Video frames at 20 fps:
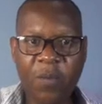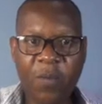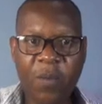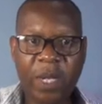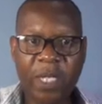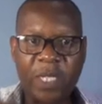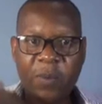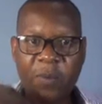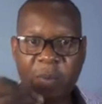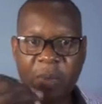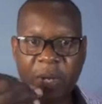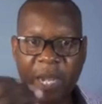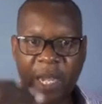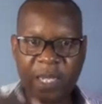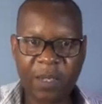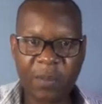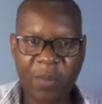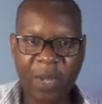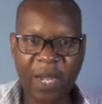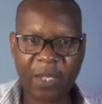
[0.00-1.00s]

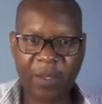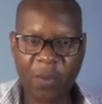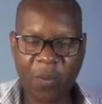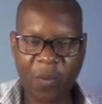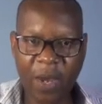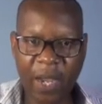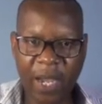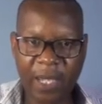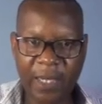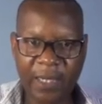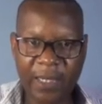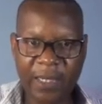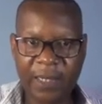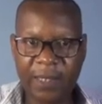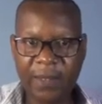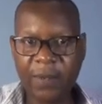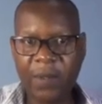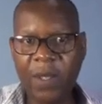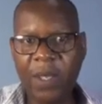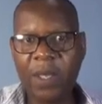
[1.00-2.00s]
multiplied by the
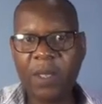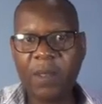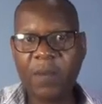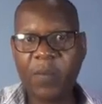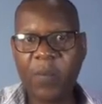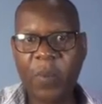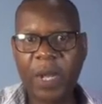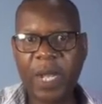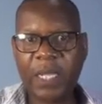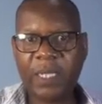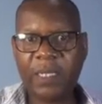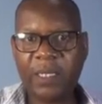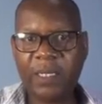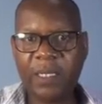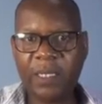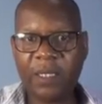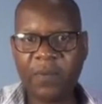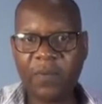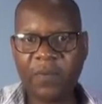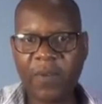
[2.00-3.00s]
weight, plus
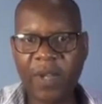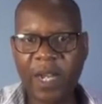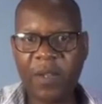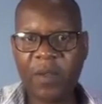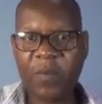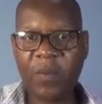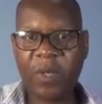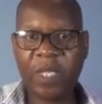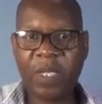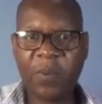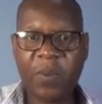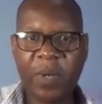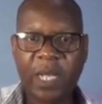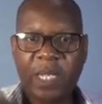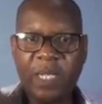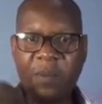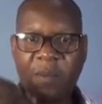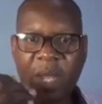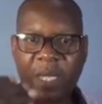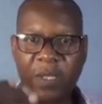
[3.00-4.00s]
this value
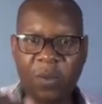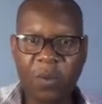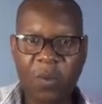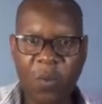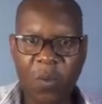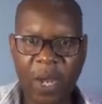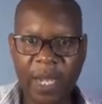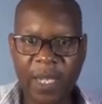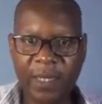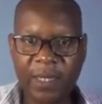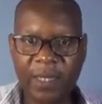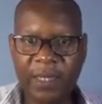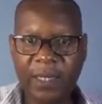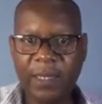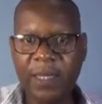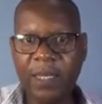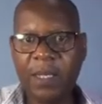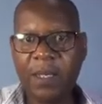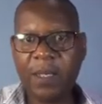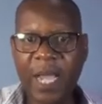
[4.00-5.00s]
multiplied by the weight,
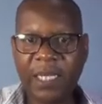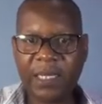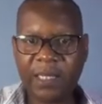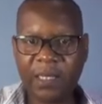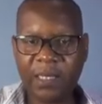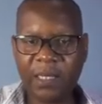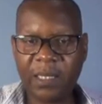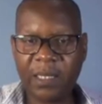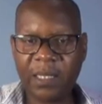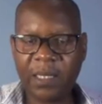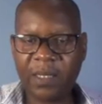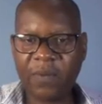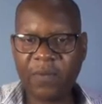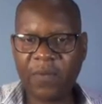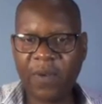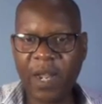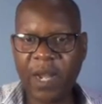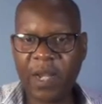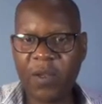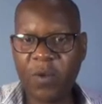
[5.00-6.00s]
plus this
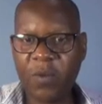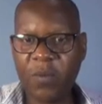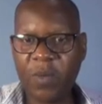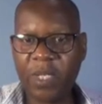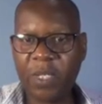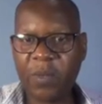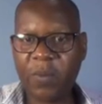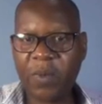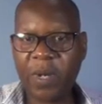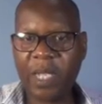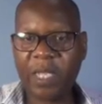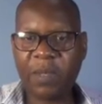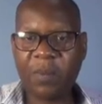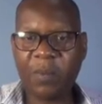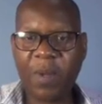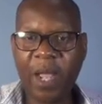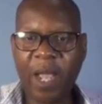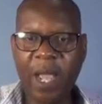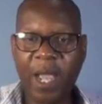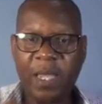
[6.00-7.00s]
value multiplied
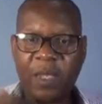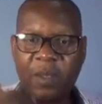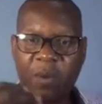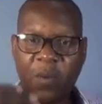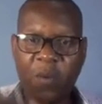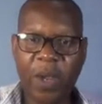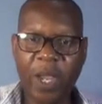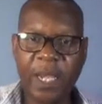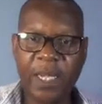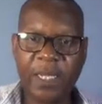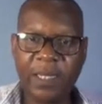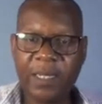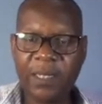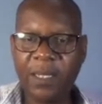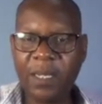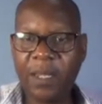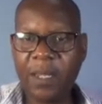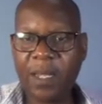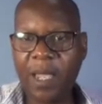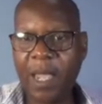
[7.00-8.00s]
by the
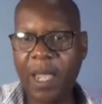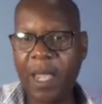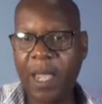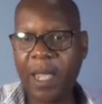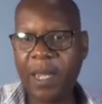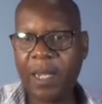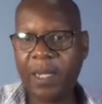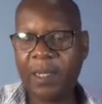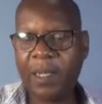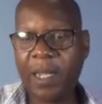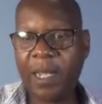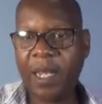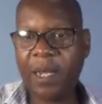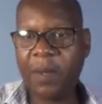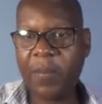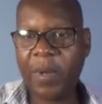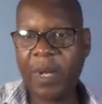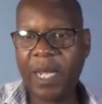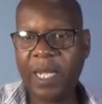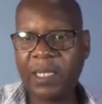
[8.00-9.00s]
weight, and
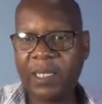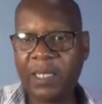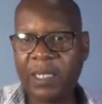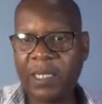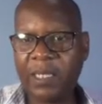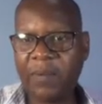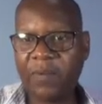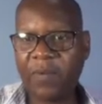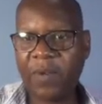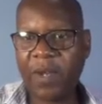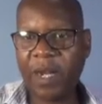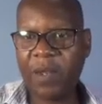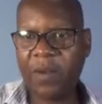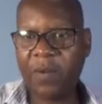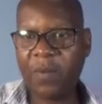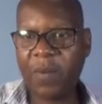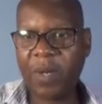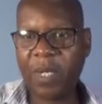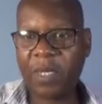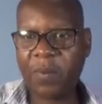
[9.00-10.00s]
then plus this
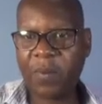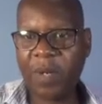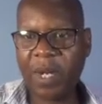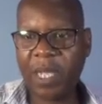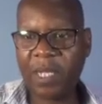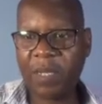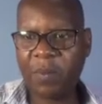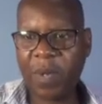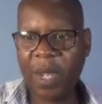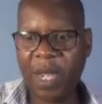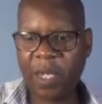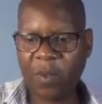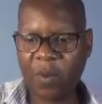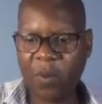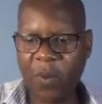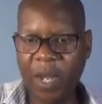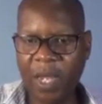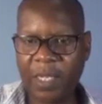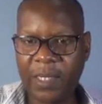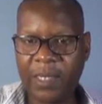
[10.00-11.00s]
value multiplied by the
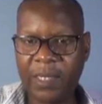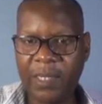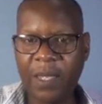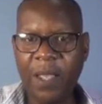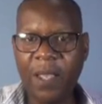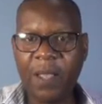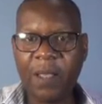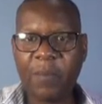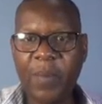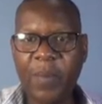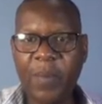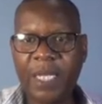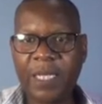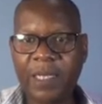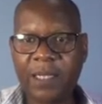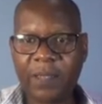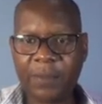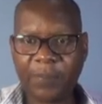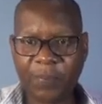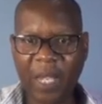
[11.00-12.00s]
weight.
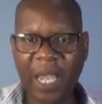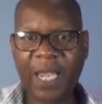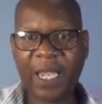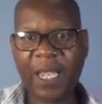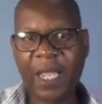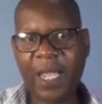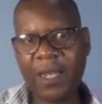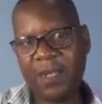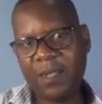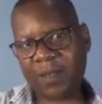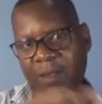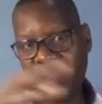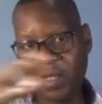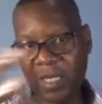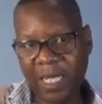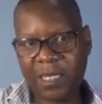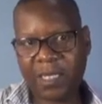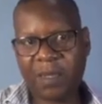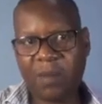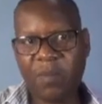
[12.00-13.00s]
But I can
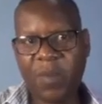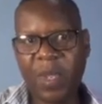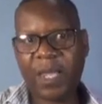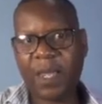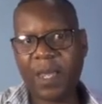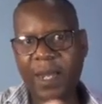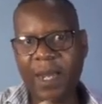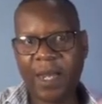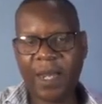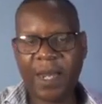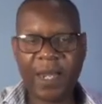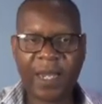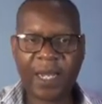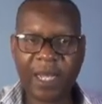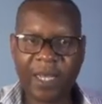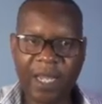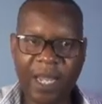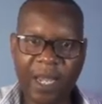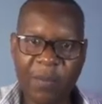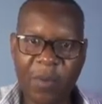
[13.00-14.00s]
just make
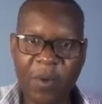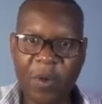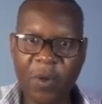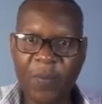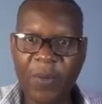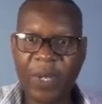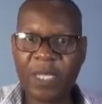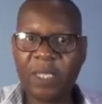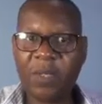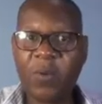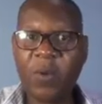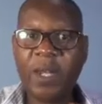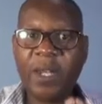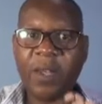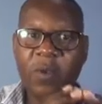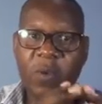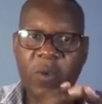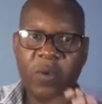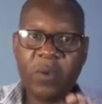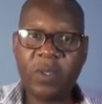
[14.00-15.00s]
another table, but when
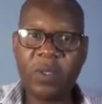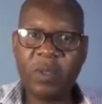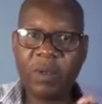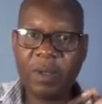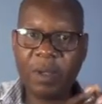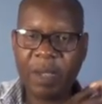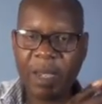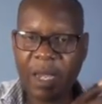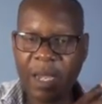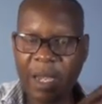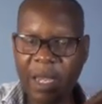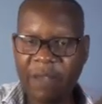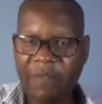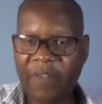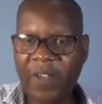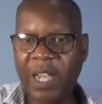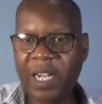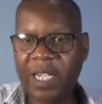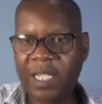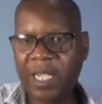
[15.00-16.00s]
you use a
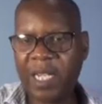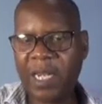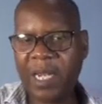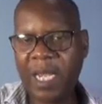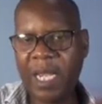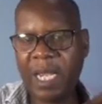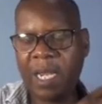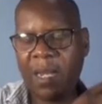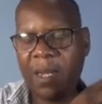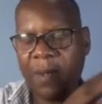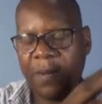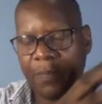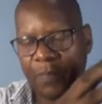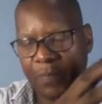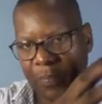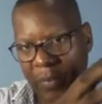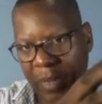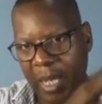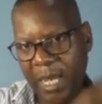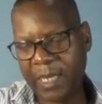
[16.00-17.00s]
function
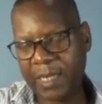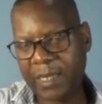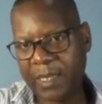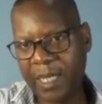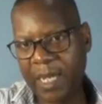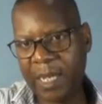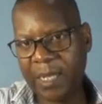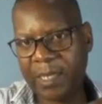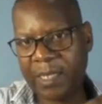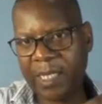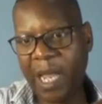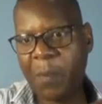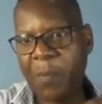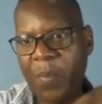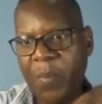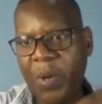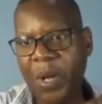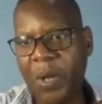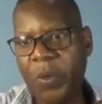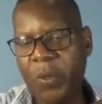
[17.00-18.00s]
in Excel,
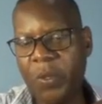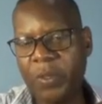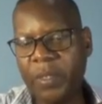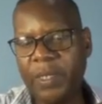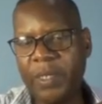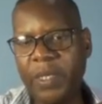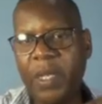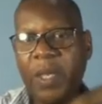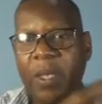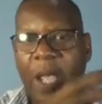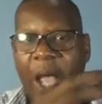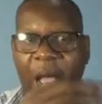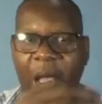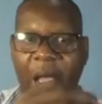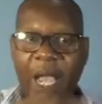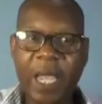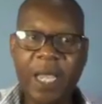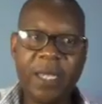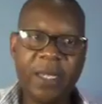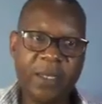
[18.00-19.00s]
sum plot,
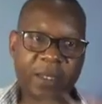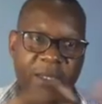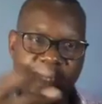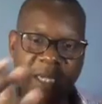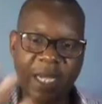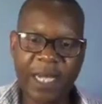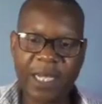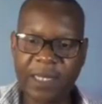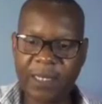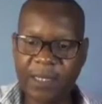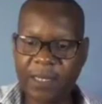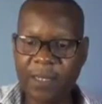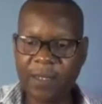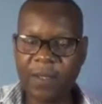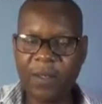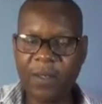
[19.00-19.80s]
I just